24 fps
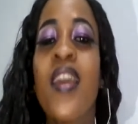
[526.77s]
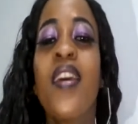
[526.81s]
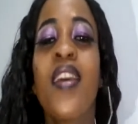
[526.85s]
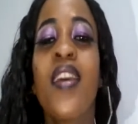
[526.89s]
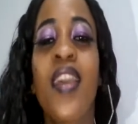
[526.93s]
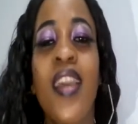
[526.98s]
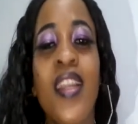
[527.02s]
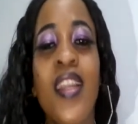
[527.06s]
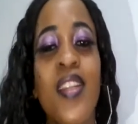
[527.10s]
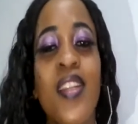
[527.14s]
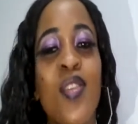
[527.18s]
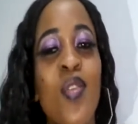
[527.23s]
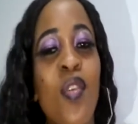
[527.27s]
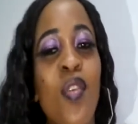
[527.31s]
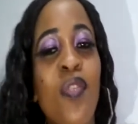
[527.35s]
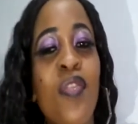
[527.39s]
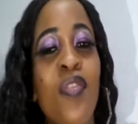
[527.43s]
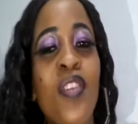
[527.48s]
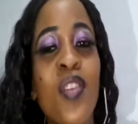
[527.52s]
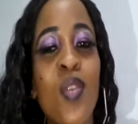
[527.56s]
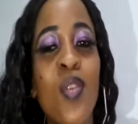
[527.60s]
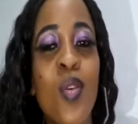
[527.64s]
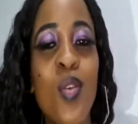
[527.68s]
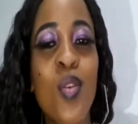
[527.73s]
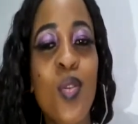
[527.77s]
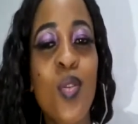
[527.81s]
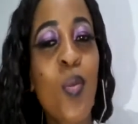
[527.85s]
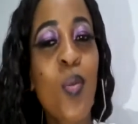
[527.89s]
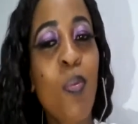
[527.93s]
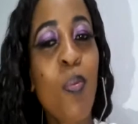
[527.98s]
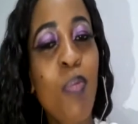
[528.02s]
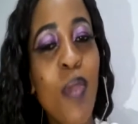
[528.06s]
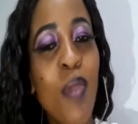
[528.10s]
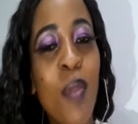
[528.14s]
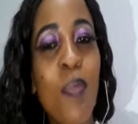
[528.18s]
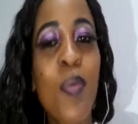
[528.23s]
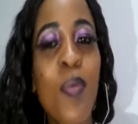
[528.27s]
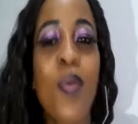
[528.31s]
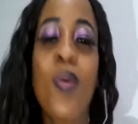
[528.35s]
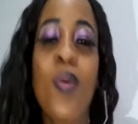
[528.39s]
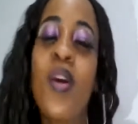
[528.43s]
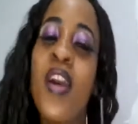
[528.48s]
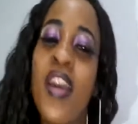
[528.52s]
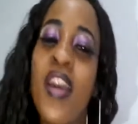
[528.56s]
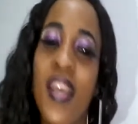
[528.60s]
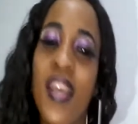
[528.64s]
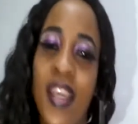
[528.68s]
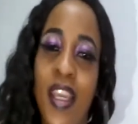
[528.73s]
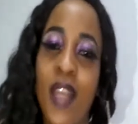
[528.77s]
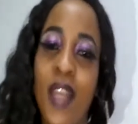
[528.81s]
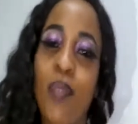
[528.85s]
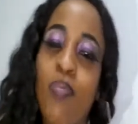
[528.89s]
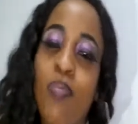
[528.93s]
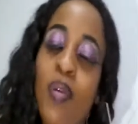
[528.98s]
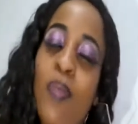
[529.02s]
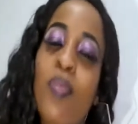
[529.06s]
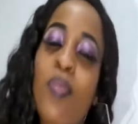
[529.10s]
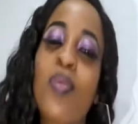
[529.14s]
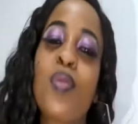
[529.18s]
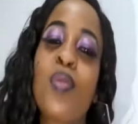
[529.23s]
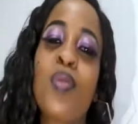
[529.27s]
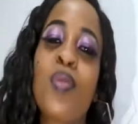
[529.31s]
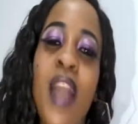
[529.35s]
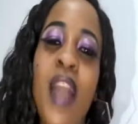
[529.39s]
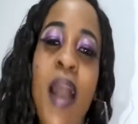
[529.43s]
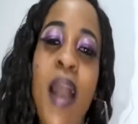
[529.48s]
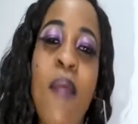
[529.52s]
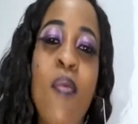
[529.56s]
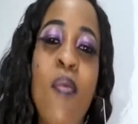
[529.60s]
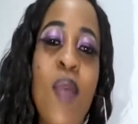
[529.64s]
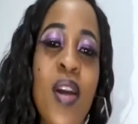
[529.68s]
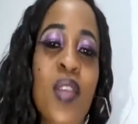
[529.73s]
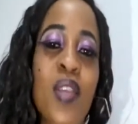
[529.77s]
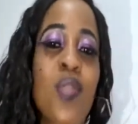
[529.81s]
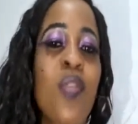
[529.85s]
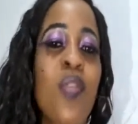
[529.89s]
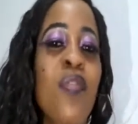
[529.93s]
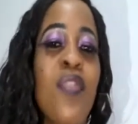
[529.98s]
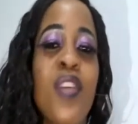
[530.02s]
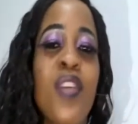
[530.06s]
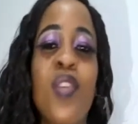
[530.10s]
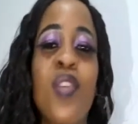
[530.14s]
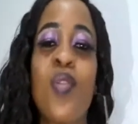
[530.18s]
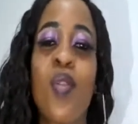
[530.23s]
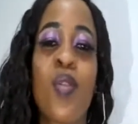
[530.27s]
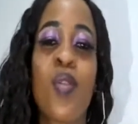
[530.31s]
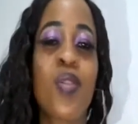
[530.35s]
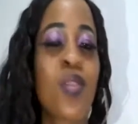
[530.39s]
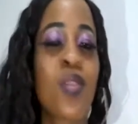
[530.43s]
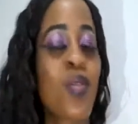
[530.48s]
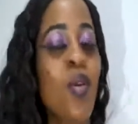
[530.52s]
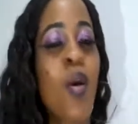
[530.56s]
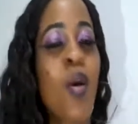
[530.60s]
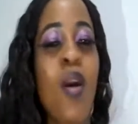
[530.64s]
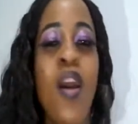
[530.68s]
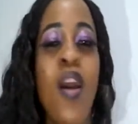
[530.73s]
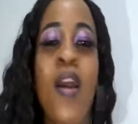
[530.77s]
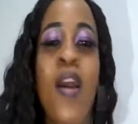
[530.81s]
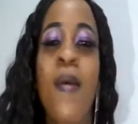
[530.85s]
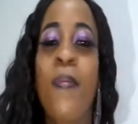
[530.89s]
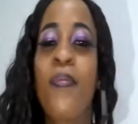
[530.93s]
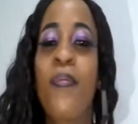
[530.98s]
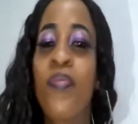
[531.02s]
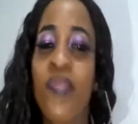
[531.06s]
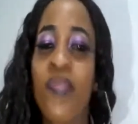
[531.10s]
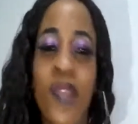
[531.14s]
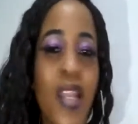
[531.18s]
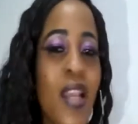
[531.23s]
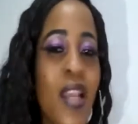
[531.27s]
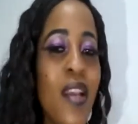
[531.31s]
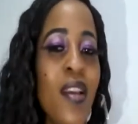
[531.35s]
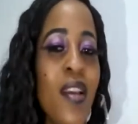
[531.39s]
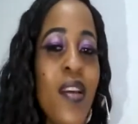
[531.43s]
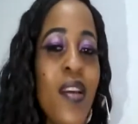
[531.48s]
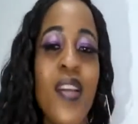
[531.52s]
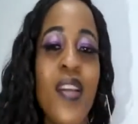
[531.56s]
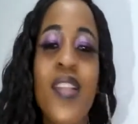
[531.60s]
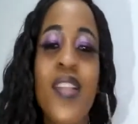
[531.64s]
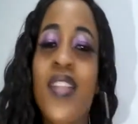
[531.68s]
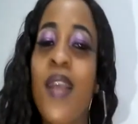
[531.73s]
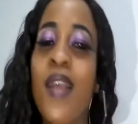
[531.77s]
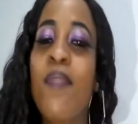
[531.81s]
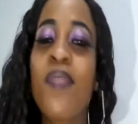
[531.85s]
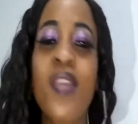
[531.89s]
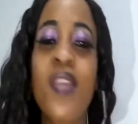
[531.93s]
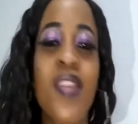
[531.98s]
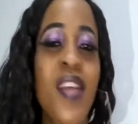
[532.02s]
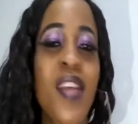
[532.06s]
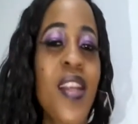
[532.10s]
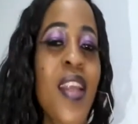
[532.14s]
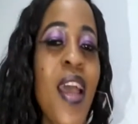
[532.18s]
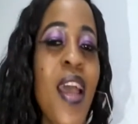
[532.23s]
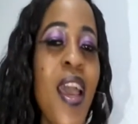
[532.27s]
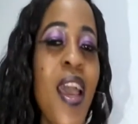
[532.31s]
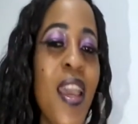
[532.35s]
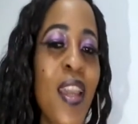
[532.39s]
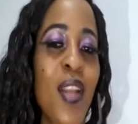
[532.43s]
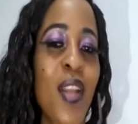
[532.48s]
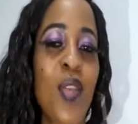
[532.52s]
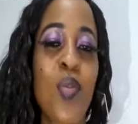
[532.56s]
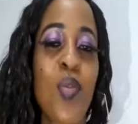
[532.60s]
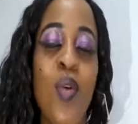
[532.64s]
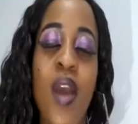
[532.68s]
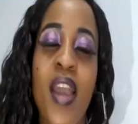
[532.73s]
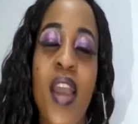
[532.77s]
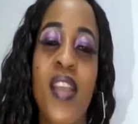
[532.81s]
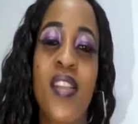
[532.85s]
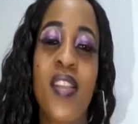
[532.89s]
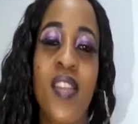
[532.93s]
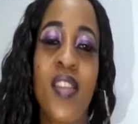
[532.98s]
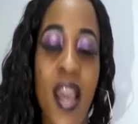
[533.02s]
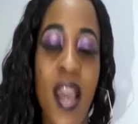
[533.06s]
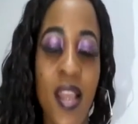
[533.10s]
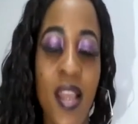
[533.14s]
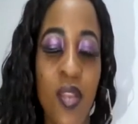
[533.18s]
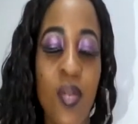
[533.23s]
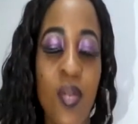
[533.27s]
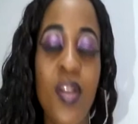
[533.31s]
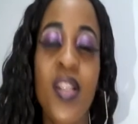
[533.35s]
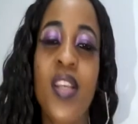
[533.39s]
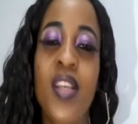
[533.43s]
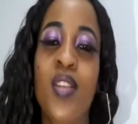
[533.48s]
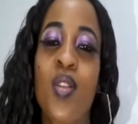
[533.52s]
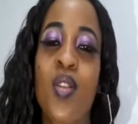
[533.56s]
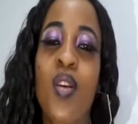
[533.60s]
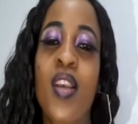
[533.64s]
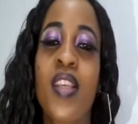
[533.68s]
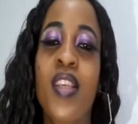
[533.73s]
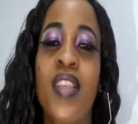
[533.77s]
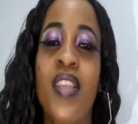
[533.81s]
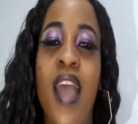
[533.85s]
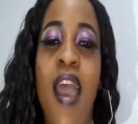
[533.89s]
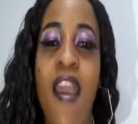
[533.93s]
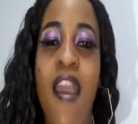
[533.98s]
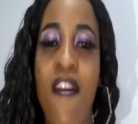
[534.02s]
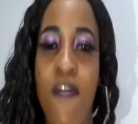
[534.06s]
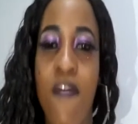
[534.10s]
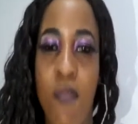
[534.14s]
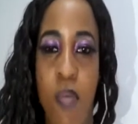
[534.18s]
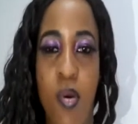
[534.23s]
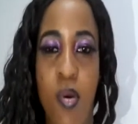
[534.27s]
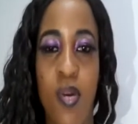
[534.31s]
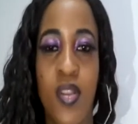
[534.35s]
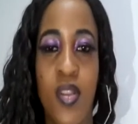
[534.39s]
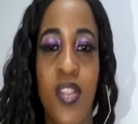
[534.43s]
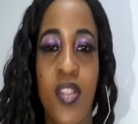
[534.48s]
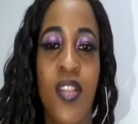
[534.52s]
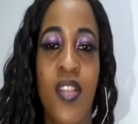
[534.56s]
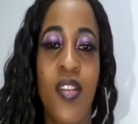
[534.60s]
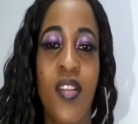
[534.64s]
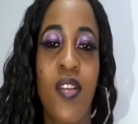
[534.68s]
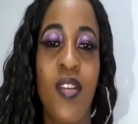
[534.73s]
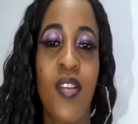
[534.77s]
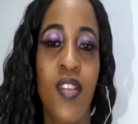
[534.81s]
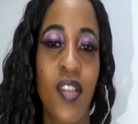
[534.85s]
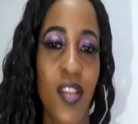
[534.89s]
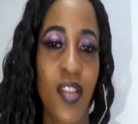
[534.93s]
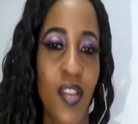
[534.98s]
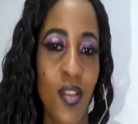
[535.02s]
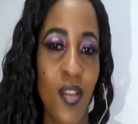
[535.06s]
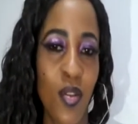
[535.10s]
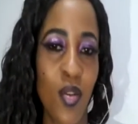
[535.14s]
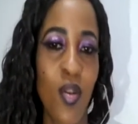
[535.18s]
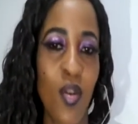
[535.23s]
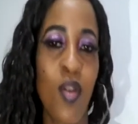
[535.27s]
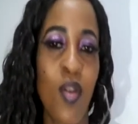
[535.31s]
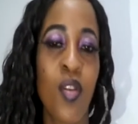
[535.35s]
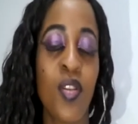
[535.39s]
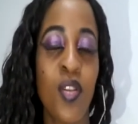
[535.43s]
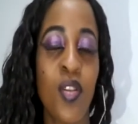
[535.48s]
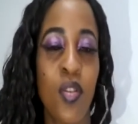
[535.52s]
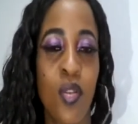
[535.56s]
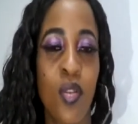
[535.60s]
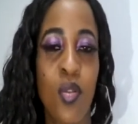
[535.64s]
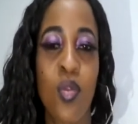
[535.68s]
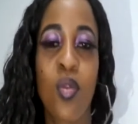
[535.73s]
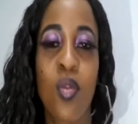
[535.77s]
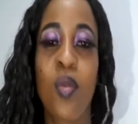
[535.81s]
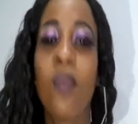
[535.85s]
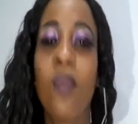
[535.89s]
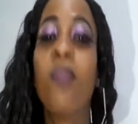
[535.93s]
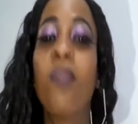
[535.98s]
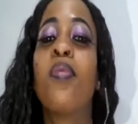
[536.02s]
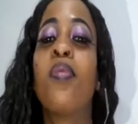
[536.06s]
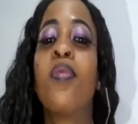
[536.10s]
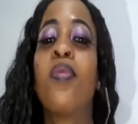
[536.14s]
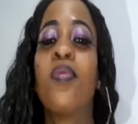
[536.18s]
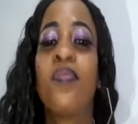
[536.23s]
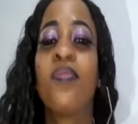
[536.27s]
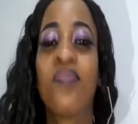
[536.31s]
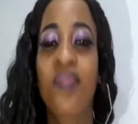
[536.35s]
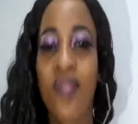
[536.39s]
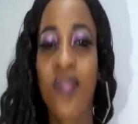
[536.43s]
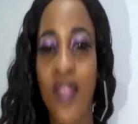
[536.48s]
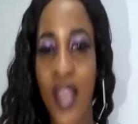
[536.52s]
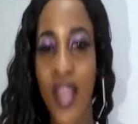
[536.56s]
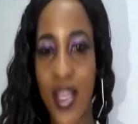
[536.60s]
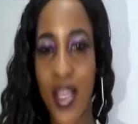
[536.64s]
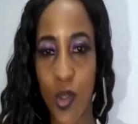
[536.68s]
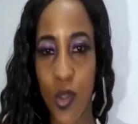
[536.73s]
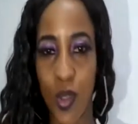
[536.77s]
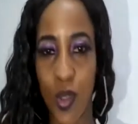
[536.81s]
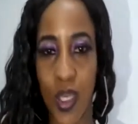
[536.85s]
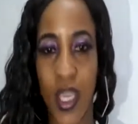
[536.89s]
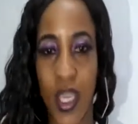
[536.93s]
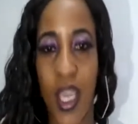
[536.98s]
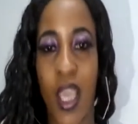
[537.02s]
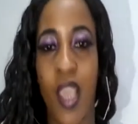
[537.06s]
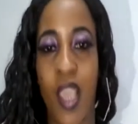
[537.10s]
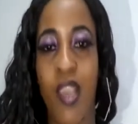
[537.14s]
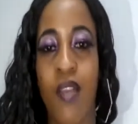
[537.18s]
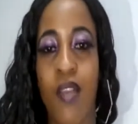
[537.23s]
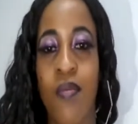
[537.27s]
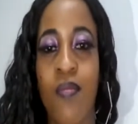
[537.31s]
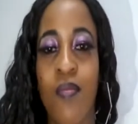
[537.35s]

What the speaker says: Get your videos to people. Get people to come watch your videos. So... it's something that I had no idea. I thought as long as I've posted on YouTube, that's okay.